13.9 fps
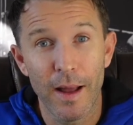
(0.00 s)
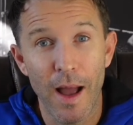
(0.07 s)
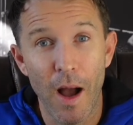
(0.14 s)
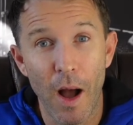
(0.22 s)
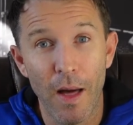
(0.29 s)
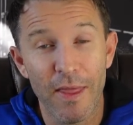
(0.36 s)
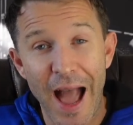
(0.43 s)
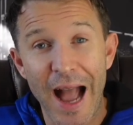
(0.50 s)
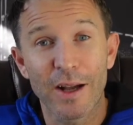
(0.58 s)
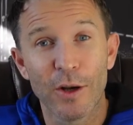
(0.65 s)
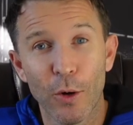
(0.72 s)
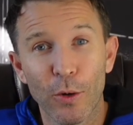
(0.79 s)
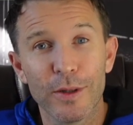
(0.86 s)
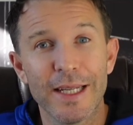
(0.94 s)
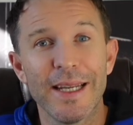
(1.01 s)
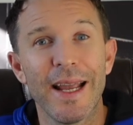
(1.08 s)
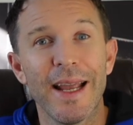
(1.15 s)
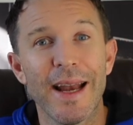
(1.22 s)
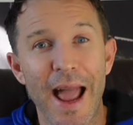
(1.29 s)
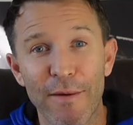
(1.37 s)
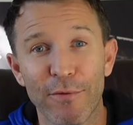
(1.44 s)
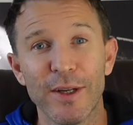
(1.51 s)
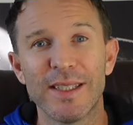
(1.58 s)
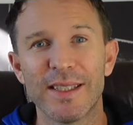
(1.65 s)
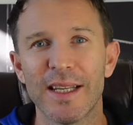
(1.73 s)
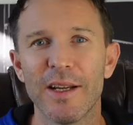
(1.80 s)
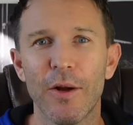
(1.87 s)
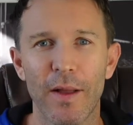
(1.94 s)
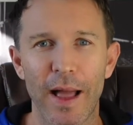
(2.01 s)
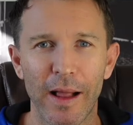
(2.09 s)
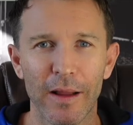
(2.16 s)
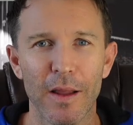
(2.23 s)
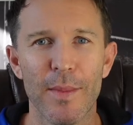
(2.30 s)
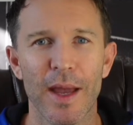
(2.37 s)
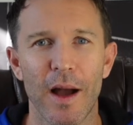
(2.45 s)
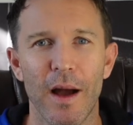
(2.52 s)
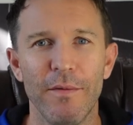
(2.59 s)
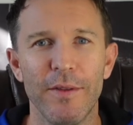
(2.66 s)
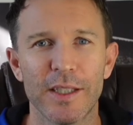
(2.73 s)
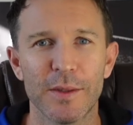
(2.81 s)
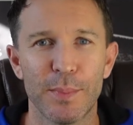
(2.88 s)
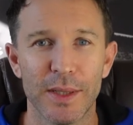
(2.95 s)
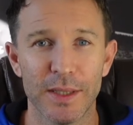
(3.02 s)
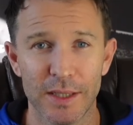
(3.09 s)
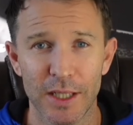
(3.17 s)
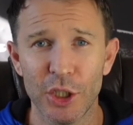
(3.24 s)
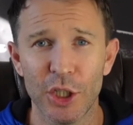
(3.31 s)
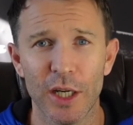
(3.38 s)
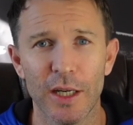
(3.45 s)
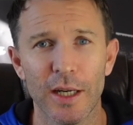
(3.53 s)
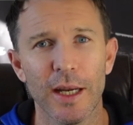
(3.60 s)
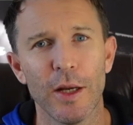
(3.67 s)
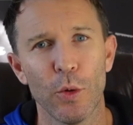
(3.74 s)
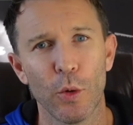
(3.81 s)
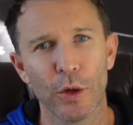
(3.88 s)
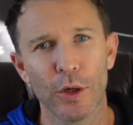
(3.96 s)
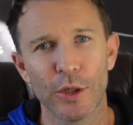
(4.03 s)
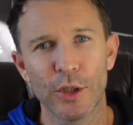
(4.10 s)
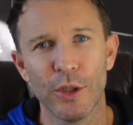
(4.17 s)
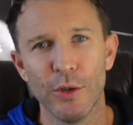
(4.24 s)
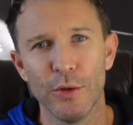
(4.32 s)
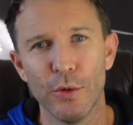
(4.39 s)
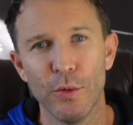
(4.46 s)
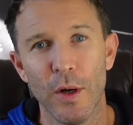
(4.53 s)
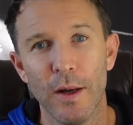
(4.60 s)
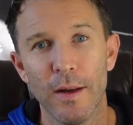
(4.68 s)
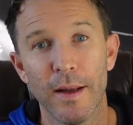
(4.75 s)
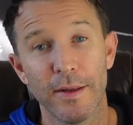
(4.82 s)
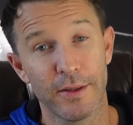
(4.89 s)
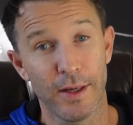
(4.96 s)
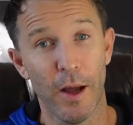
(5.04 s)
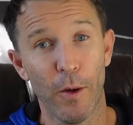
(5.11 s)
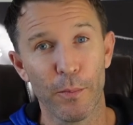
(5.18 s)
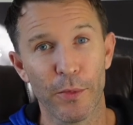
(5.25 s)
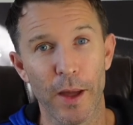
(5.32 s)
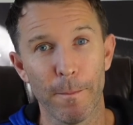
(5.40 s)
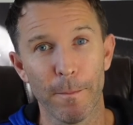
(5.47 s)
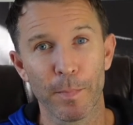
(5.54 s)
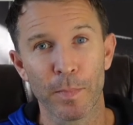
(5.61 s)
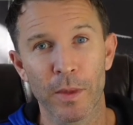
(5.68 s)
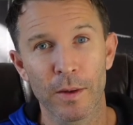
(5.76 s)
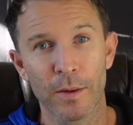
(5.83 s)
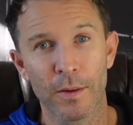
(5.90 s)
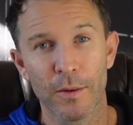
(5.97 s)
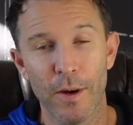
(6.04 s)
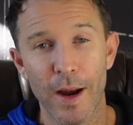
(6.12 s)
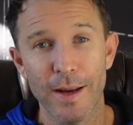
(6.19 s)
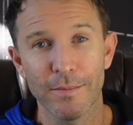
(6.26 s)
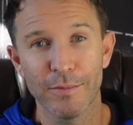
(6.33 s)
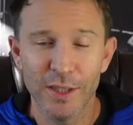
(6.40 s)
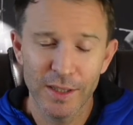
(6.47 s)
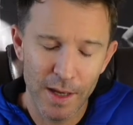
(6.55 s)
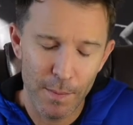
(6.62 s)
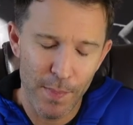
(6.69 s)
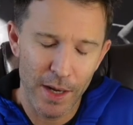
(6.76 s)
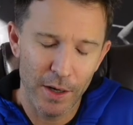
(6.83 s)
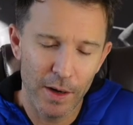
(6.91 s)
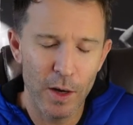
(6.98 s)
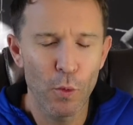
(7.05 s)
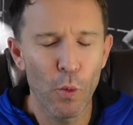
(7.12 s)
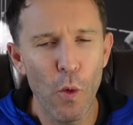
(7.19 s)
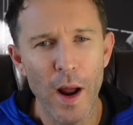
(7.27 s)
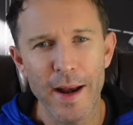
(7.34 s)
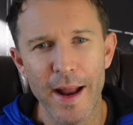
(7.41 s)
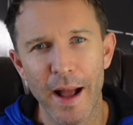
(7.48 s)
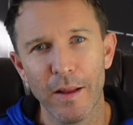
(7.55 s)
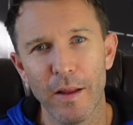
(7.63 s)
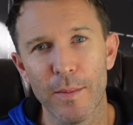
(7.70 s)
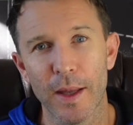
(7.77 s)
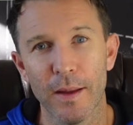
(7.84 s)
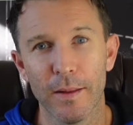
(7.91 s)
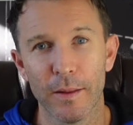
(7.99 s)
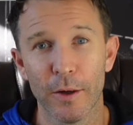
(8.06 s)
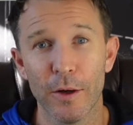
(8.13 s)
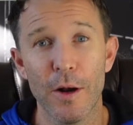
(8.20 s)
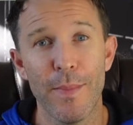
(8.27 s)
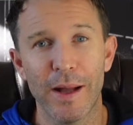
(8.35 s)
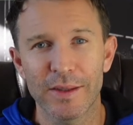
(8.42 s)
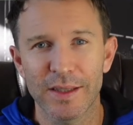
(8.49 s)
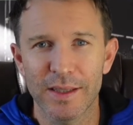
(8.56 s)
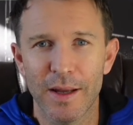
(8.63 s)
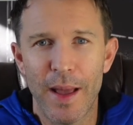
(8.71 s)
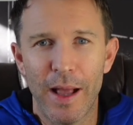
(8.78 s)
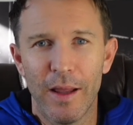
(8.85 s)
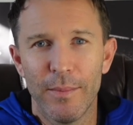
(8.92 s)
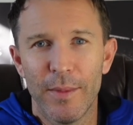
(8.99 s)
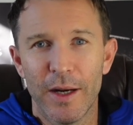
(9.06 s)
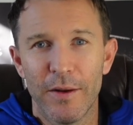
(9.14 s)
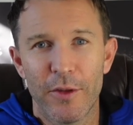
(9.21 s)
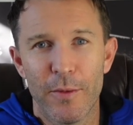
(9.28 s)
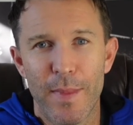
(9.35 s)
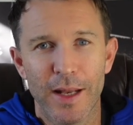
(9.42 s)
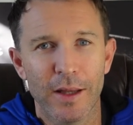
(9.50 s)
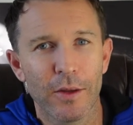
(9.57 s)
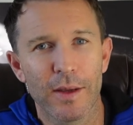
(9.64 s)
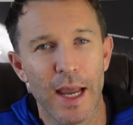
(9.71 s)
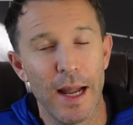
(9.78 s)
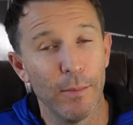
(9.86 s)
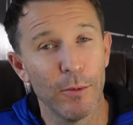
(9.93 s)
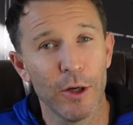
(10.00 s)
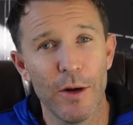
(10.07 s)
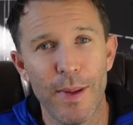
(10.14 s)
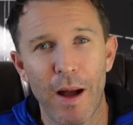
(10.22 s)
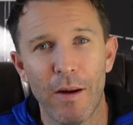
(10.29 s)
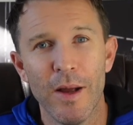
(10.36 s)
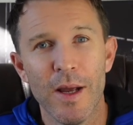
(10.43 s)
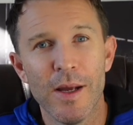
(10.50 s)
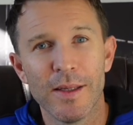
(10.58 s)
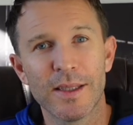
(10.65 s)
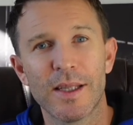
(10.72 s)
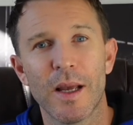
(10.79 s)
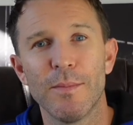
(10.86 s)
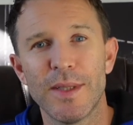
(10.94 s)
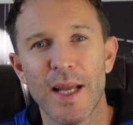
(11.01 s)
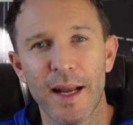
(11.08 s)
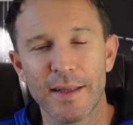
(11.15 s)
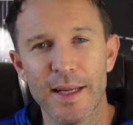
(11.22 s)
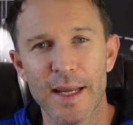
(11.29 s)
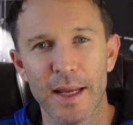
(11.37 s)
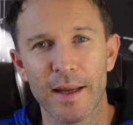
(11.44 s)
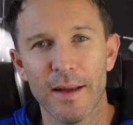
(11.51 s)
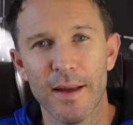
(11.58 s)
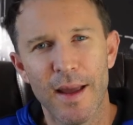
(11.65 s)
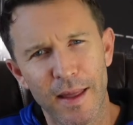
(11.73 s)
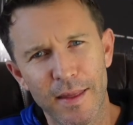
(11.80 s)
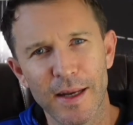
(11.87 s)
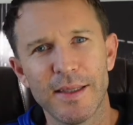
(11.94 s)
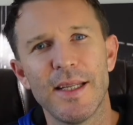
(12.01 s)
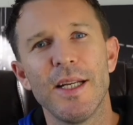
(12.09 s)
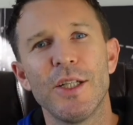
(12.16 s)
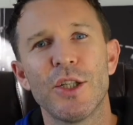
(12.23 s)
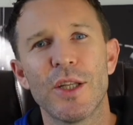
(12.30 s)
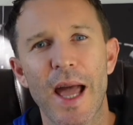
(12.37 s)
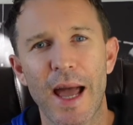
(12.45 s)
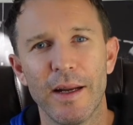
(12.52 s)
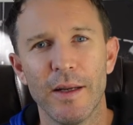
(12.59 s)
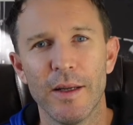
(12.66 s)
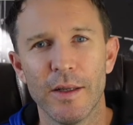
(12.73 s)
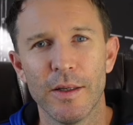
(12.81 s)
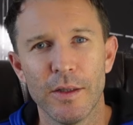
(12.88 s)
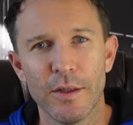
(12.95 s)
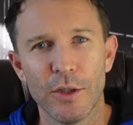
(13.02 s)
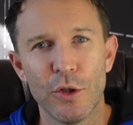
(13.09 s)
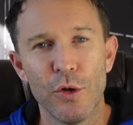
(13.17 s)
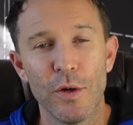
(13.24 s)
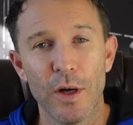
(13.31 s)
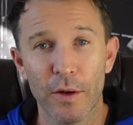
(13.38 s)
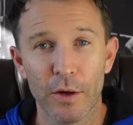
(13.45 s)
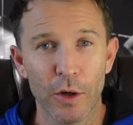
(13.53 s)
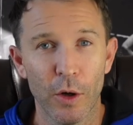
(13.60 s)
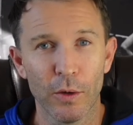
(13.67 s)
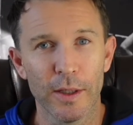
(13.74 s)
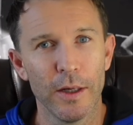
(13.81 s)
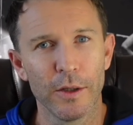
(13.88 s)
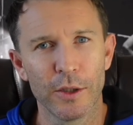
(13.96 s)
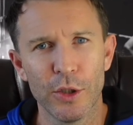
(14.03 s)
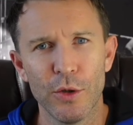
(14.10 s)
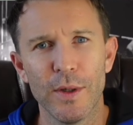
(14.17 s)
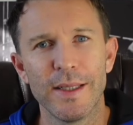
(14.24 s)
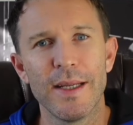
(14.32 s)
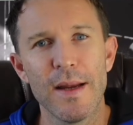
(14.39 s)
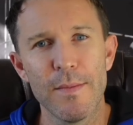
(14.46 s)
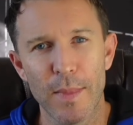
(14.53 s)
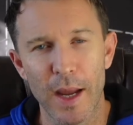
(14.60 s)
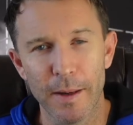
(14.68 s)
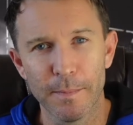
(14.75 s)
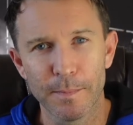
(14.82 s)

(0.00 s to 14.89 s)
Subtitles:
that goalie in every single element of this position in order to help them, right? Just get better in one element. Learn about some element of the mental game. Learn about some technique. And then teach that to another goalie or to a teammate.